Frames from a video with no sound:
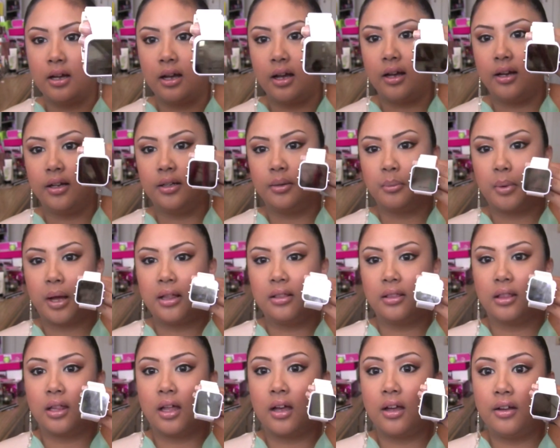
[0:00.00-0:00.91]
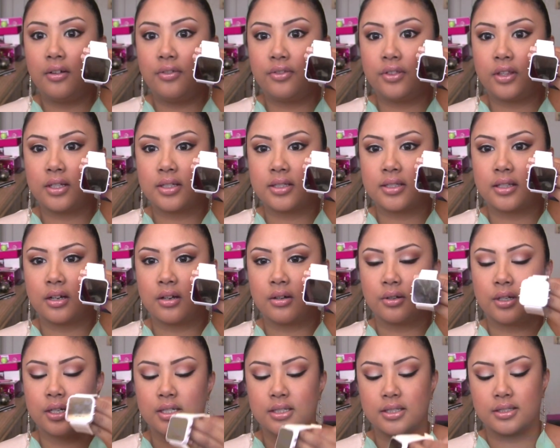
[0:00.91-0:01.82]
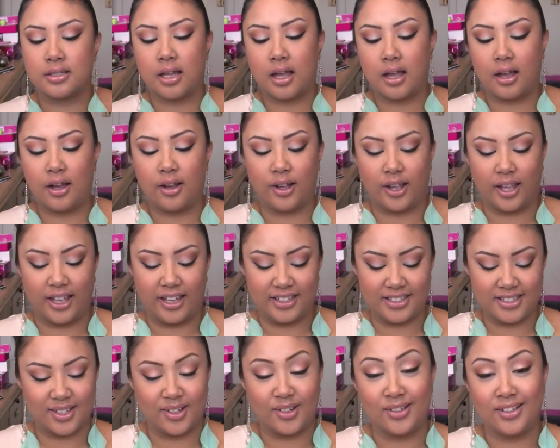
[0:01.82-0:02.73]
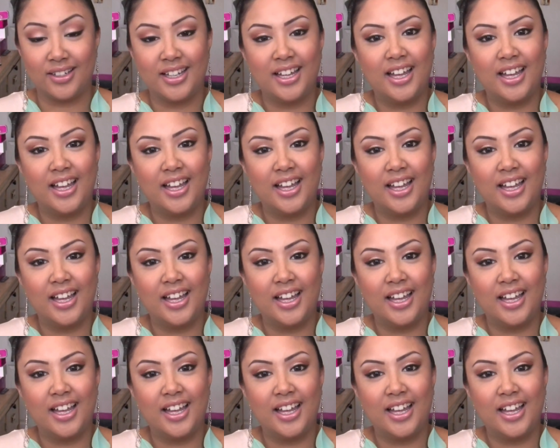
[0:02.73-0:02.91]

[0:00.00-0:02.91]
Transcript: Um, I love this though, because, okay, so,